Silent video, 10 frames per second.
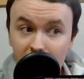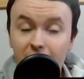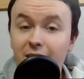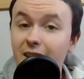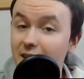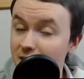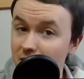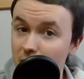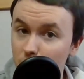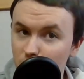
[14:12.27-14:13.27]
Again,
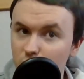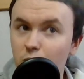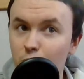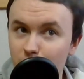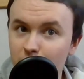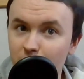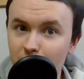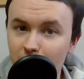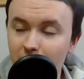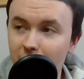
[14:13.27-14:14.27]
not
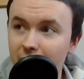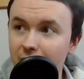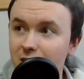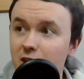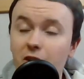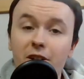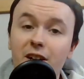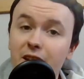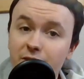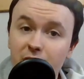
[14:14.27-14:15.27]
sure
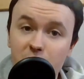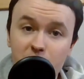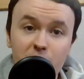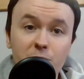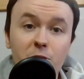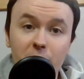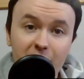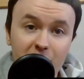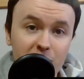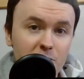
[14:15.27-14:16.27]
entirely if that's true or
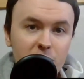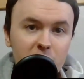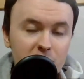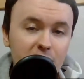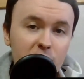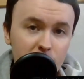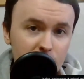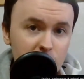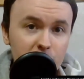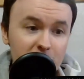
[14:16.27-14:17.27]
accurate. When you're dealing with
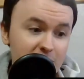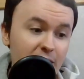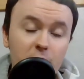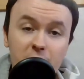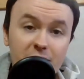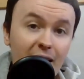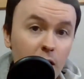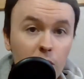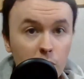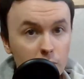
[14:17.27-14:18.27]
sources that are that
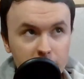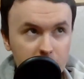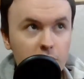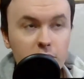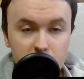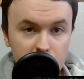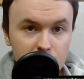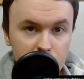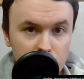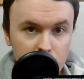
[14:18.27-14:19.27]
old, it's hard to
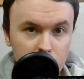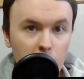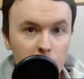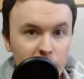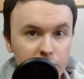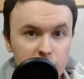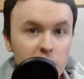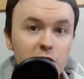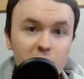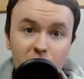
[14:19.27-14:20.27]
know for
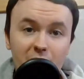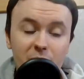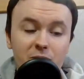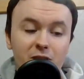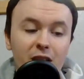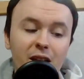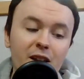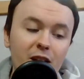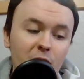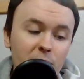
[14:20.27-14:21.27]
certain what happened.
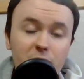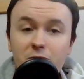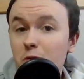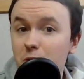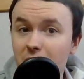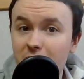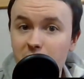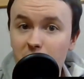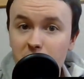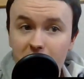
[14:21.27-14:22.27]
And of course,
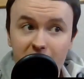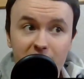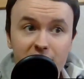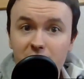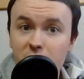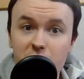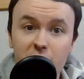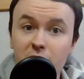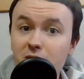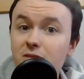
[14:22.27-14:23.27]
insults, like anything, just
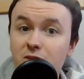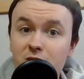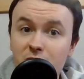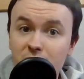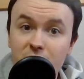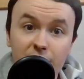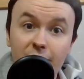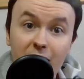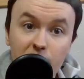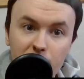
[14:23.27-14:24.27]
kind of
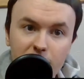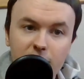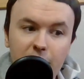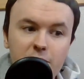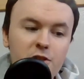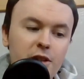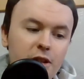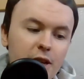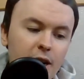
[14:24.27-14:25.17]
develop naturally.